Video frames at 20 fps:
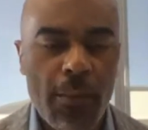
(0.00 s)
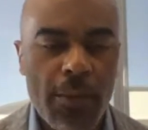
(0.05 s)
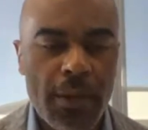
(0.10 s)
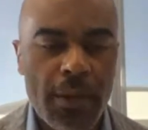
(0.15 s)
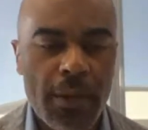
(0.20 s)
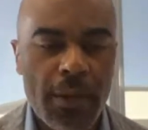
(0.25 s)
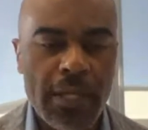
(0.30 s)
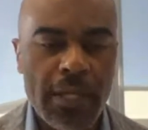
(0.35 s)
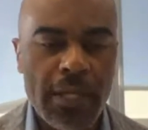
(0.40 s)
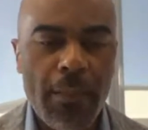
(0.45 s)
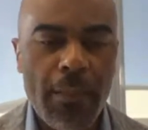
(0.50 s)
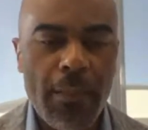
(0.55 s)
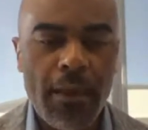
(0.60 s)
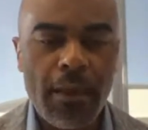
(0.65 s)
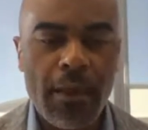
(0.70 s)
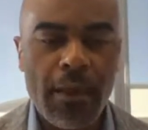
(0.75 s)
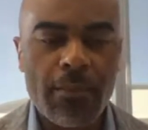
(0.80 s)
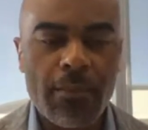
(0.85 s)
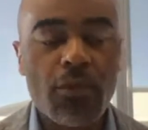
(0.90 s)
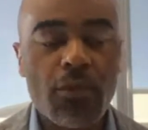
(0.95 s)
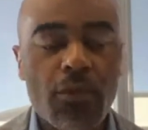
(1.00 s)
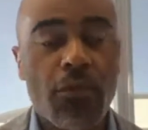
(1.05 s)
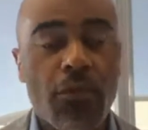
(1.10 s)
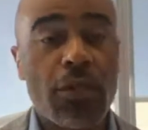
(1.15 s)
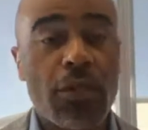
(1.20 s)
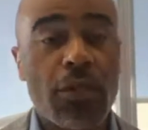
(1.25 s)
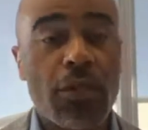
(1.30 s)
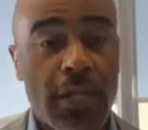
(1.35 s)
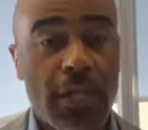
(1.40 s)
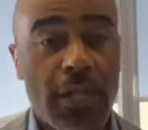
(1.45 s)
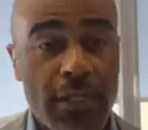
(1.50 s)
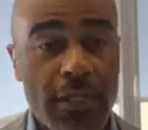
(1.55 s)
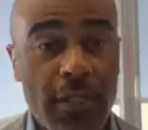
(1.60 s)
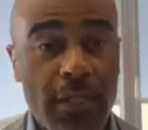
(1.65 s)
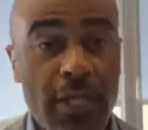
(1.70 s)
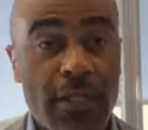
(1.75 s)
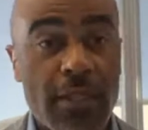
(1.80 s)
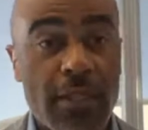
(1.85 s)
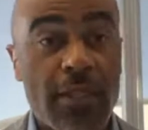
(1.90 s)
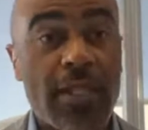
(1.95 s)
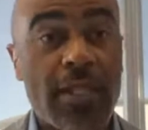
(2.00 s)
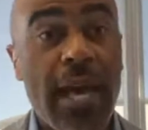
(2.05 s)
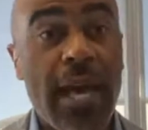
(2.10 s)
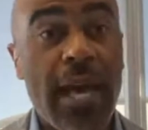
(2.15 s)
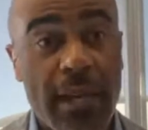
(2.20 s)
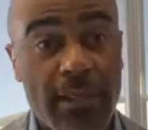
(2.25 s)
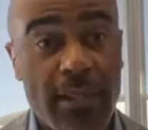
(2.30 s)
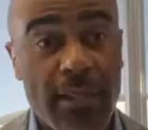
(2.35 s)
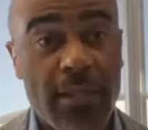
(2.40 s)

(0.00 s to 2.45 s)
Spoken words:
because that may come to fruition as a tax,